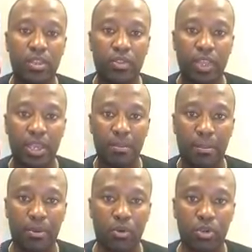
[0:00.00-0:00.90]
the
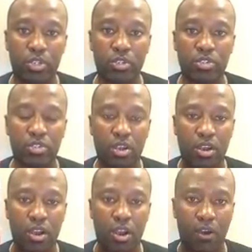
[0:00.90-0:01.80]
importance
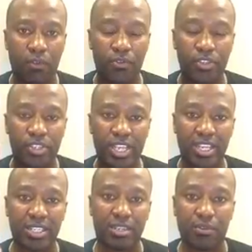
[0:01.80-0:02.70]
of
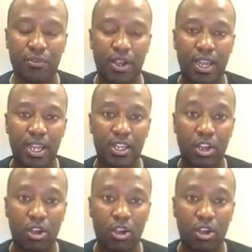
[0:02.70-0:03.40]
sanctified,